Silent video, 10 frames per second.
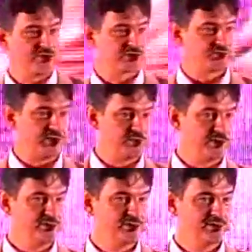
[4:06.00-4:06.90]
business
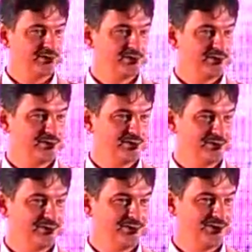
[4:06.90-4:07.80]
people?
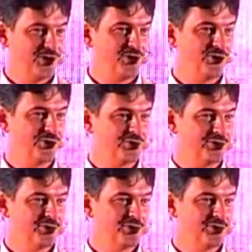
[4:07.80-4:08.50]
No.